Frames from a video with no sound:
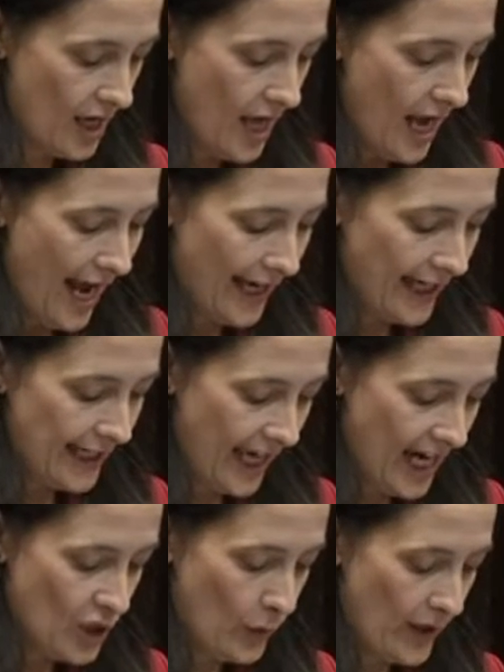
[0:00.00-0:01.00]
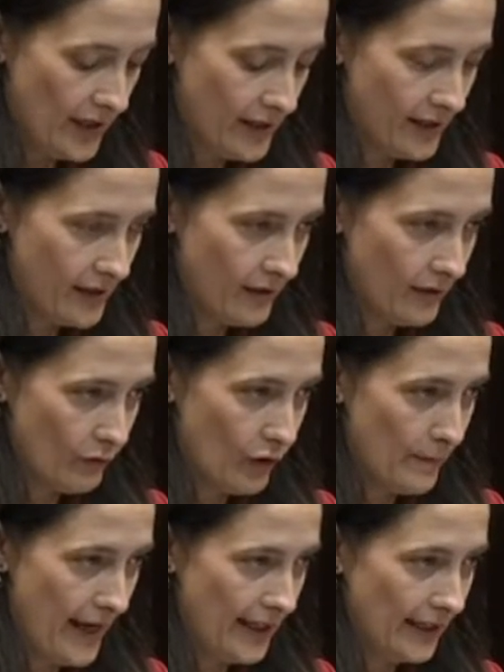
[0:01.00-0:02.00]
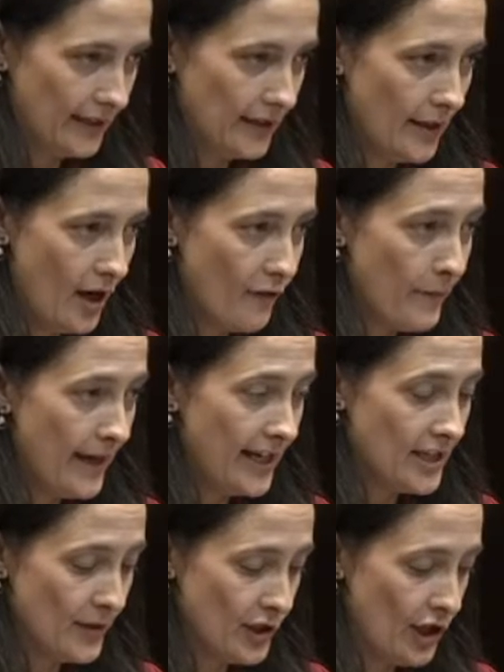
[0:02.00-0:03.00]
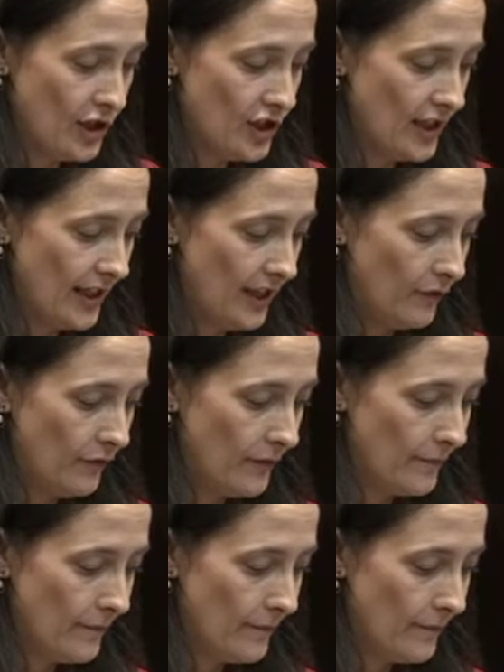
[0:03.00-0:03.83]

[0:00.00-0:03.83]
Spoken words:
I had 8 weeks remaining of paid maternity leave.